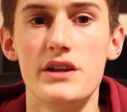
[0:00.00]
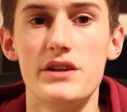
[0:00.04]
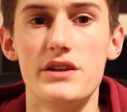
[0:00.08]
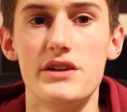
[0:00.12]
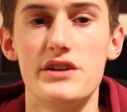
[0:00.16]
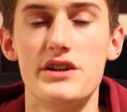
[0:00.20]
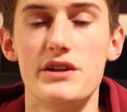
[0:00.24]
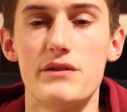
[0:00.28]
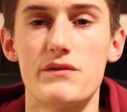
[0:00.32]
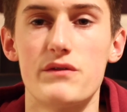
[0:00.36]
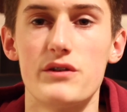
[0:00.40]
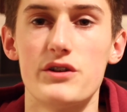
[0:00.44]

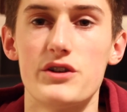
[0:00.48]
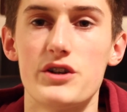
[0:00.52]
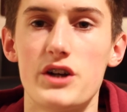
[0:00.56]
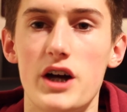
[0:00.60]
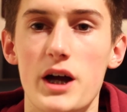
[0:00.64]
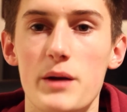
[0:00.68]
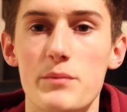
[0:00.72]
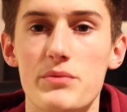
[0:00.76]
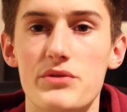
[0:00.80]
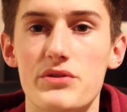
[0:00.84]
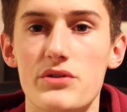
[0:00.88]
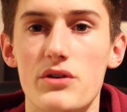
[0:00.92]
the different
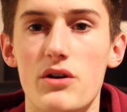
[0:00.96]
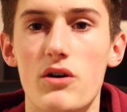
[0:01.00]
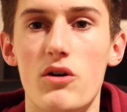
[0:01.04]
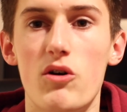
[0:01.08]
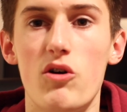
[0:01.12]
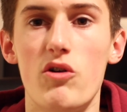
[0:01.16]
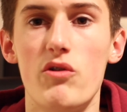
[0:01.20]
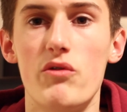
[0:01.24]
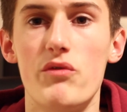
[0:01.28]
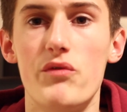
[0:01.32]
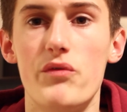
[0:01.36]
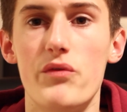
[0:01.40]
types
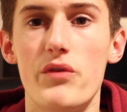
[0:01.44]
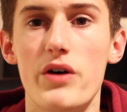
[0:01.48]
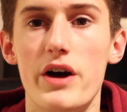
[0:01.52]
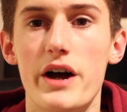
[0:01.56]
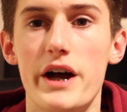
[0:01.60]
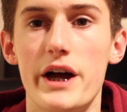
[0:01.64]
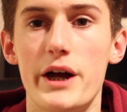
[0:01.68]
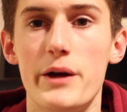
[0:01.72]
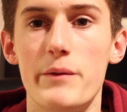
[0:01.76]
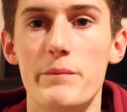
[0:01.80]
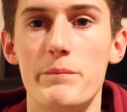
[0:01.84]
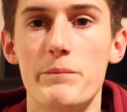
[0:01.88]
of
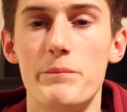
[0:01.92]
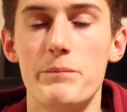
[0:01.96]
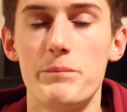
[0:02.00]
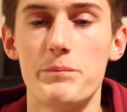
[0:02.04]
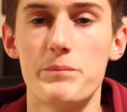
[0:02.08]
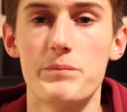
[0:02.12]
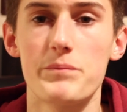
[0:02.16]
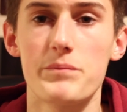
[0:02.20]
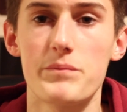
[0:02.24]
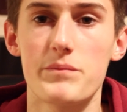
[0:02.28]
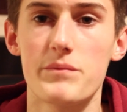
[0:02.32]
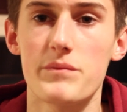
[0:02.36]

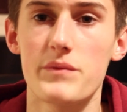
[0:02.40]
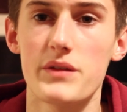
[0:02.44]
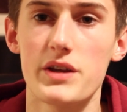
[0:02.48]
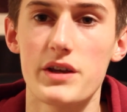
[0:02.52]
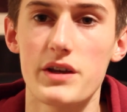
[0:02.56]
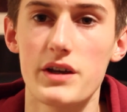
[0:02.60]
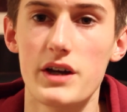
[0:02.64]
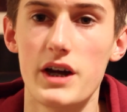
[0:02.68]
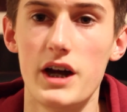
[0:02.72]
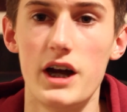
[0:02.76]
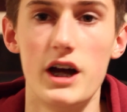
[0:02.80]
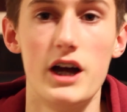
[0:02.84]

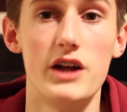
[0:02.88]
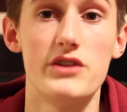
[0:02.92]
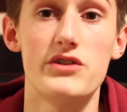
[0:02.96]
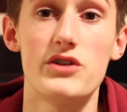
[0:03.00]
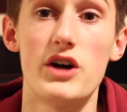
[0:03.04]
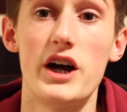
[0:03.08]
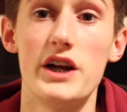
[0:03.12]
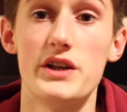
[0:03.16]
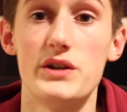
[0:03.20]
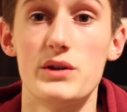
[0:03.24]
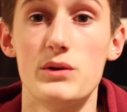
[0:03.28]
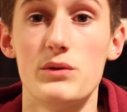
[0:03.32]

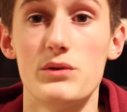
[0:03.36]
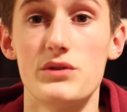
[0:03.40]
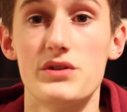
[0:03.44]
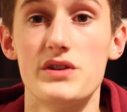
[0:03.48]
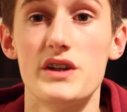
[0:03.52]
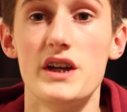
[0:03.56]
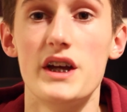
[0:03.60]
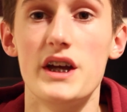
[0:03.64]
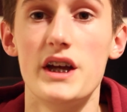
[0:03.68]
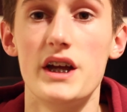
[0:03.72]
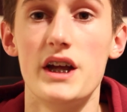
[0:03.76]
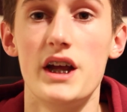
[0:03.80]

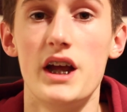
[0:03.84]
titles.